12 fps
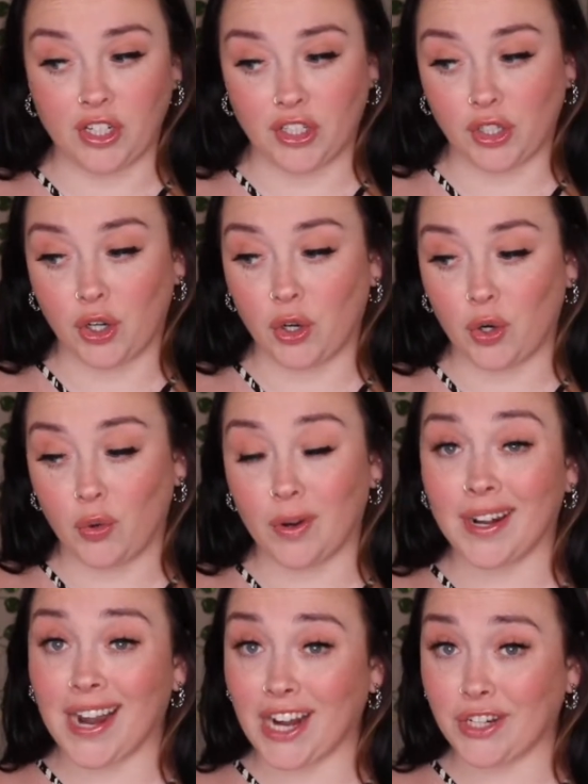so
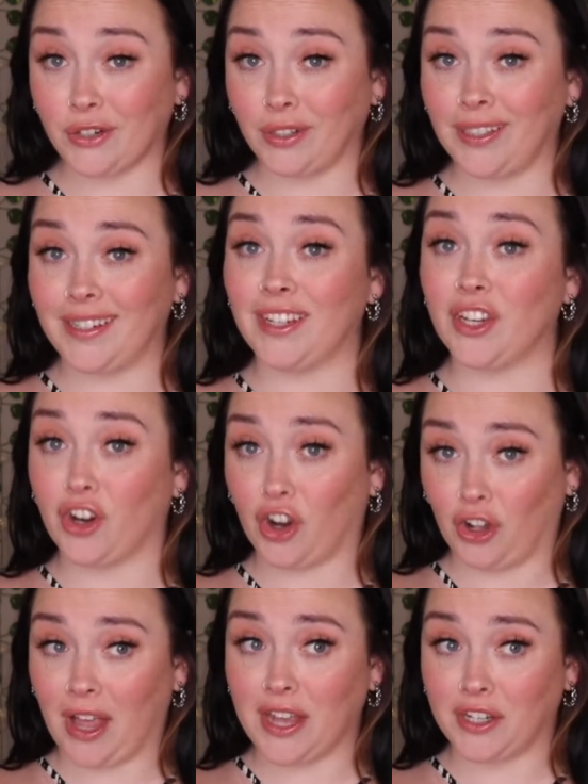naturally your
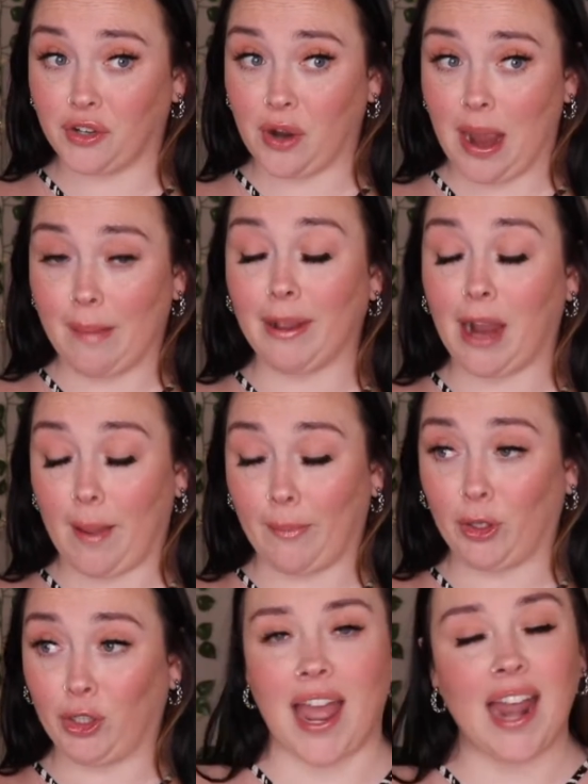girl had to grab a couple.